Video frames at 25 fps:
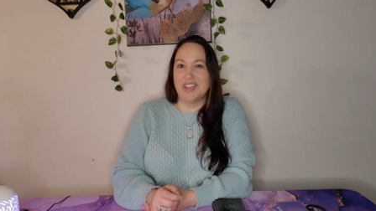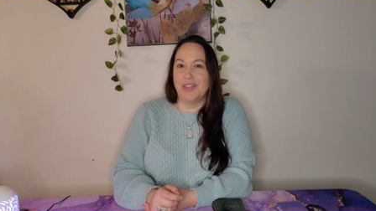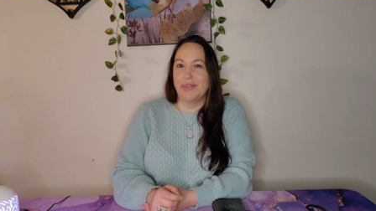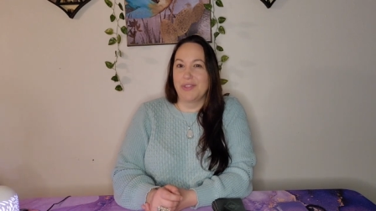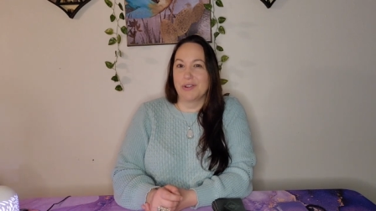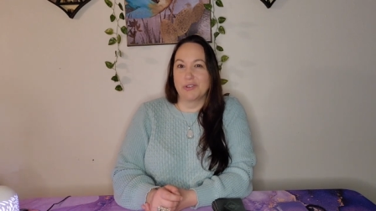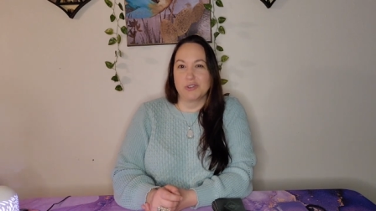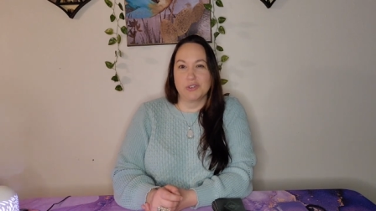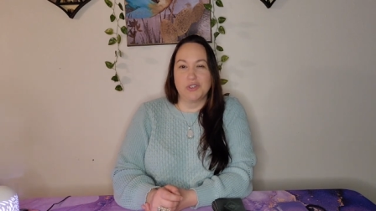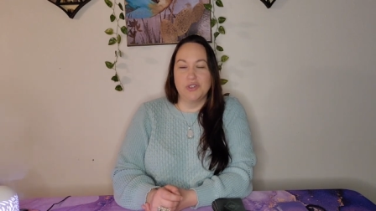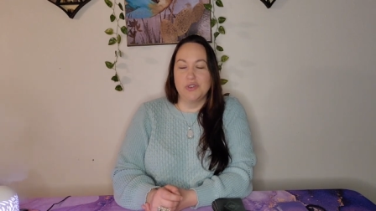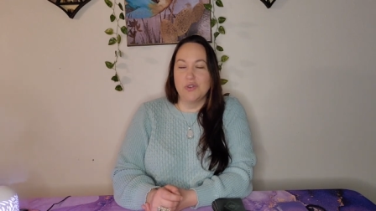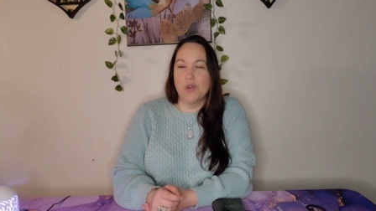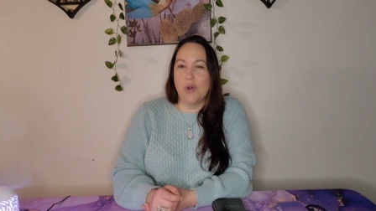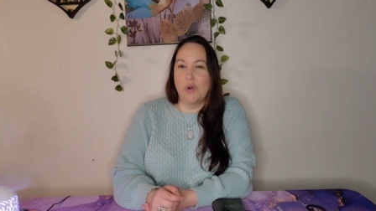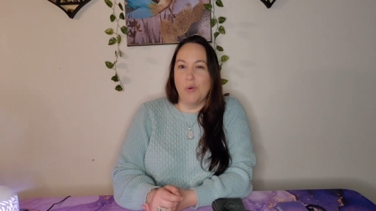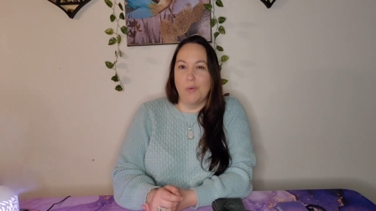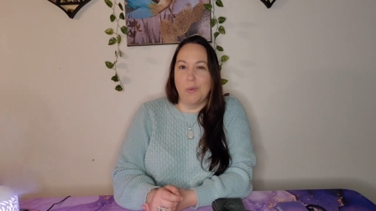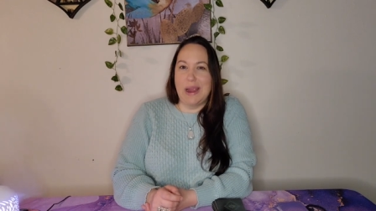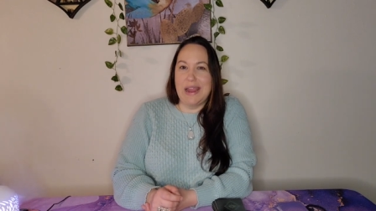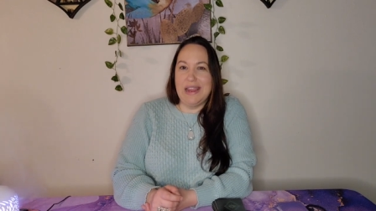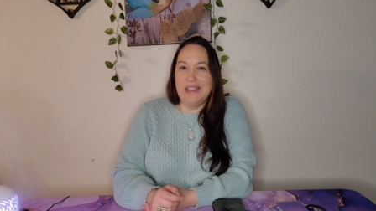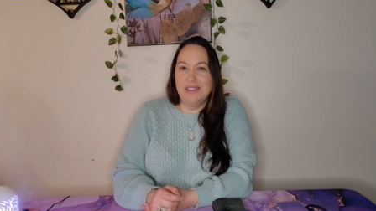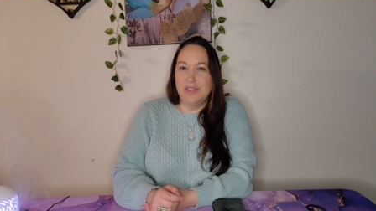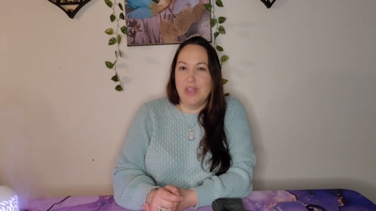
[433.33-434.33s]
and there's no
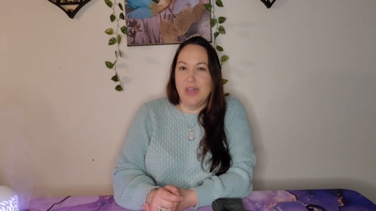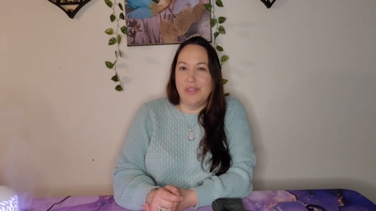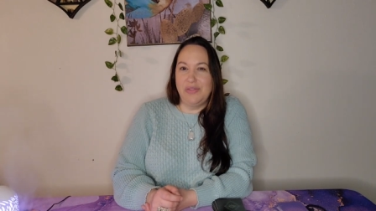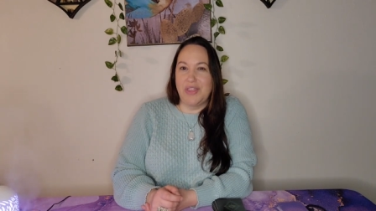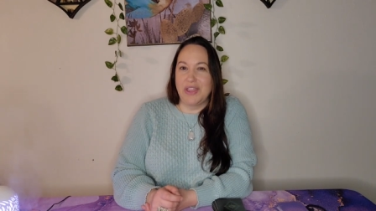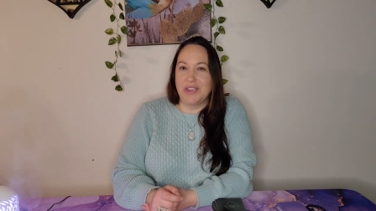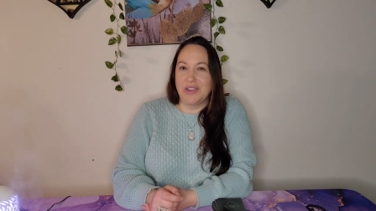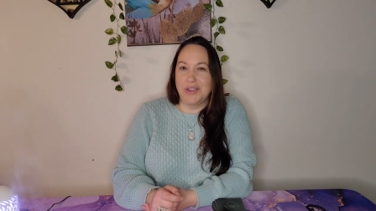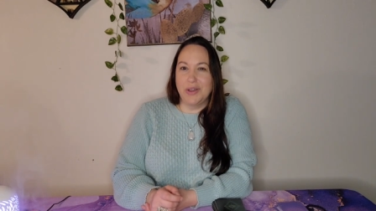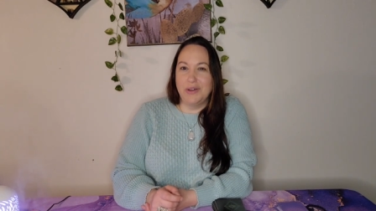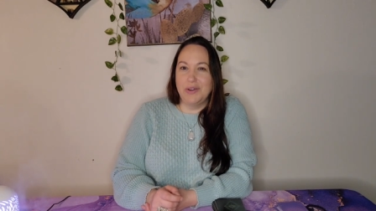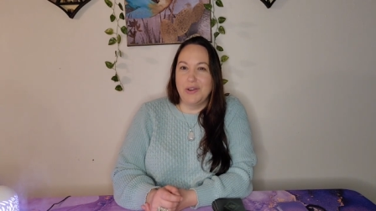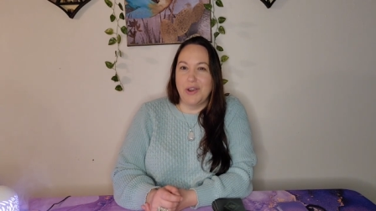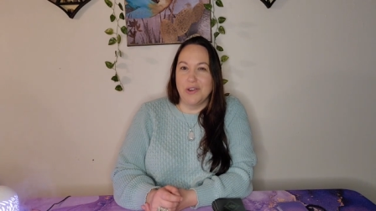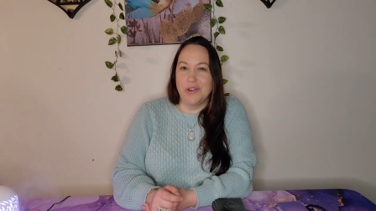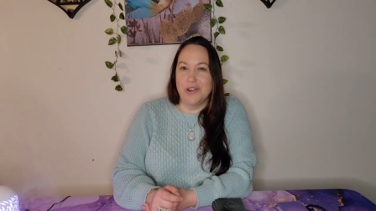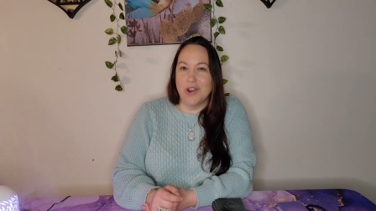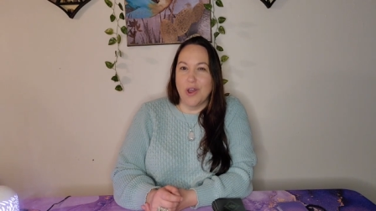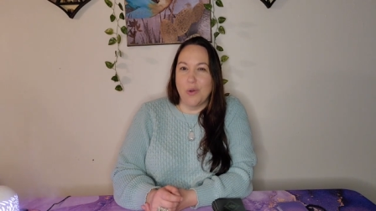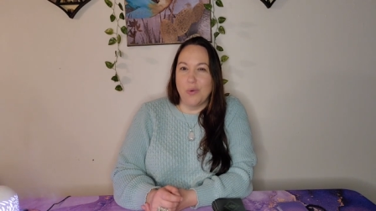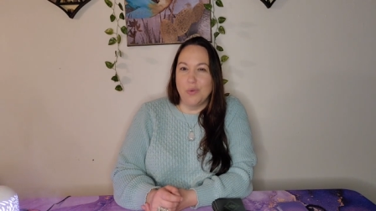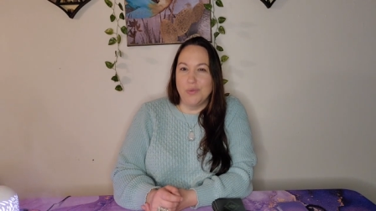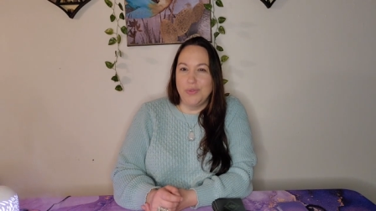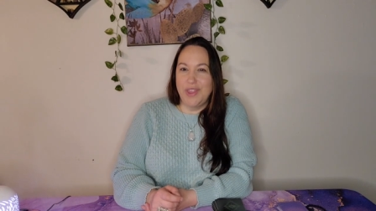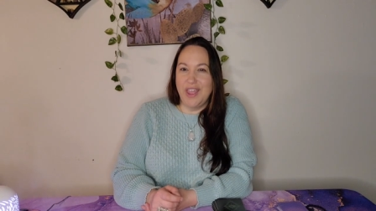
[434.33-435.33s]
way that they could have
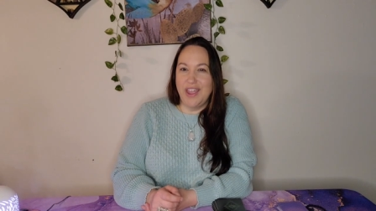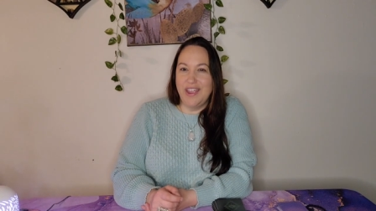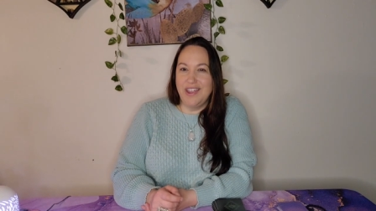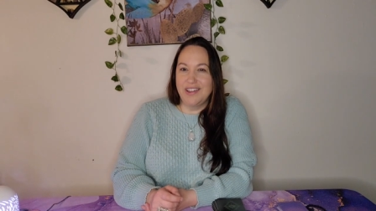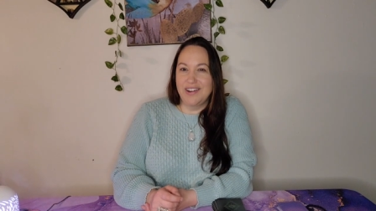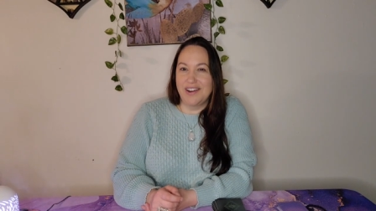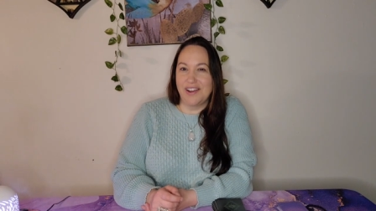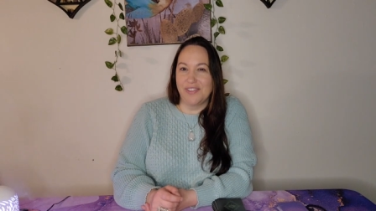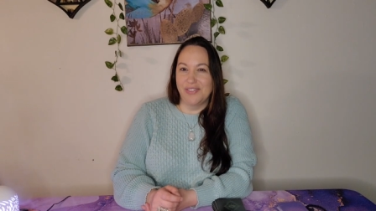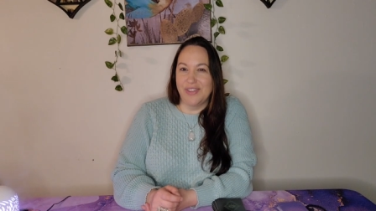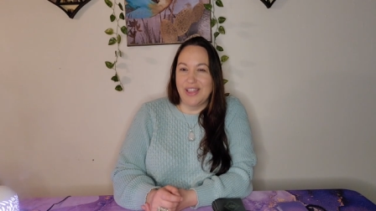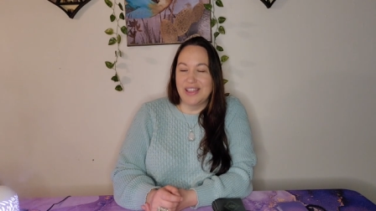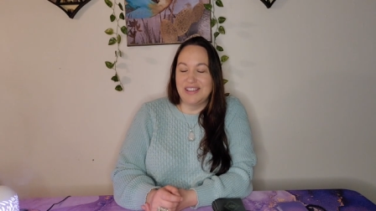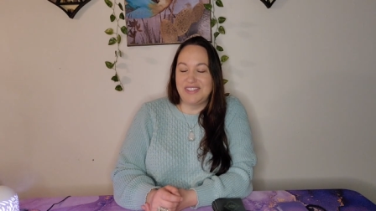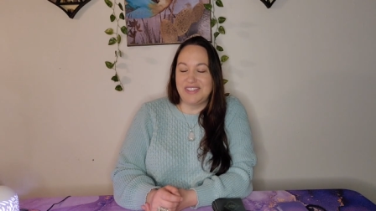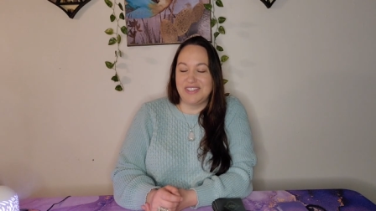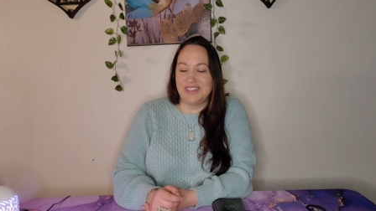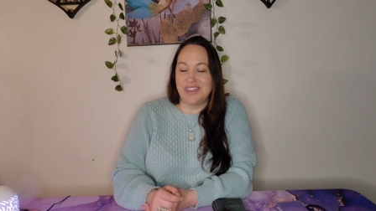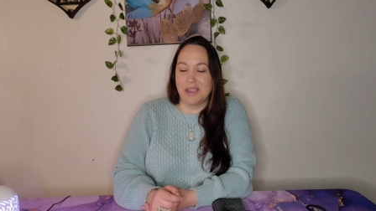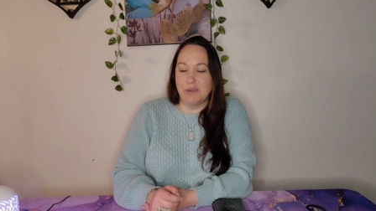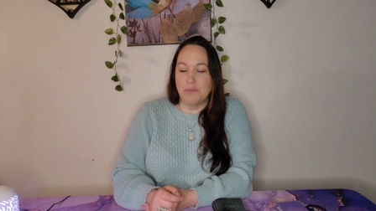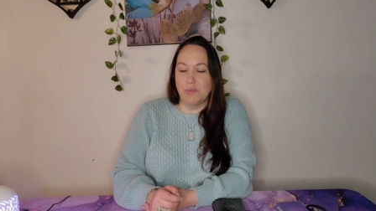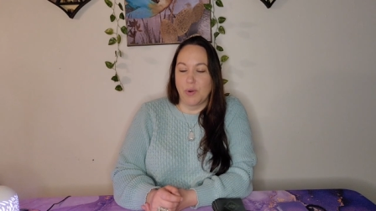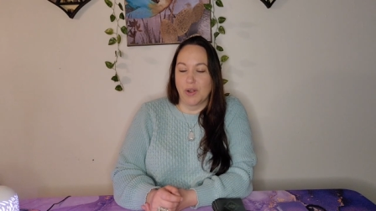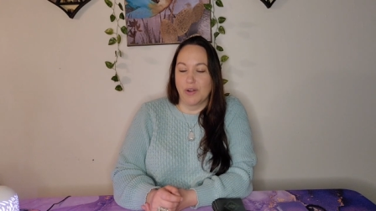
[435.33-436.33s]
known that unless
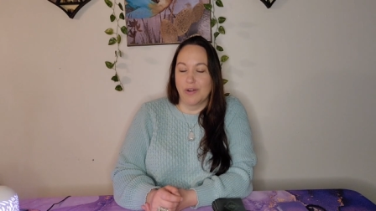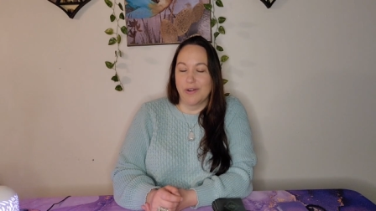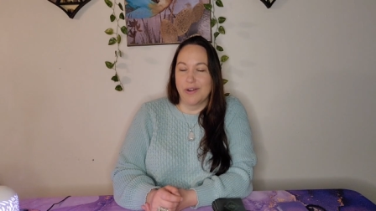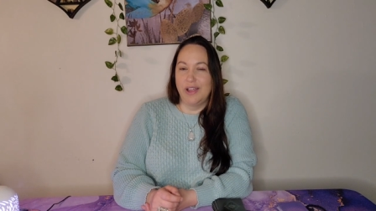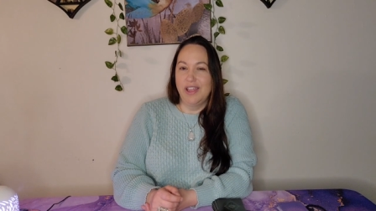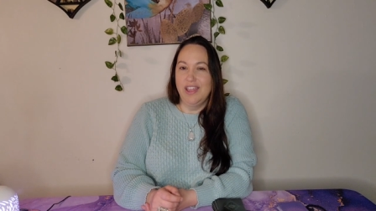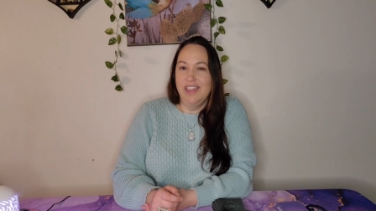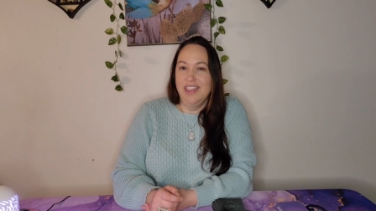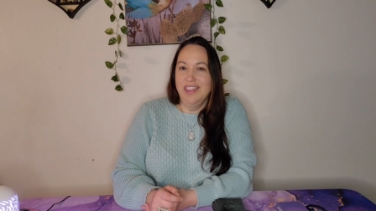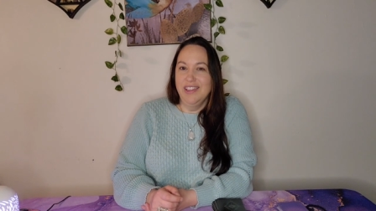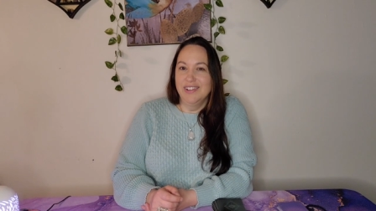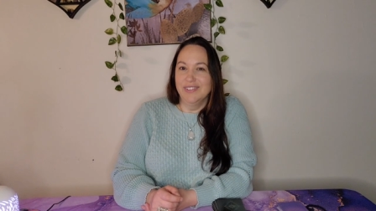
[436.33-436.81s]
they were,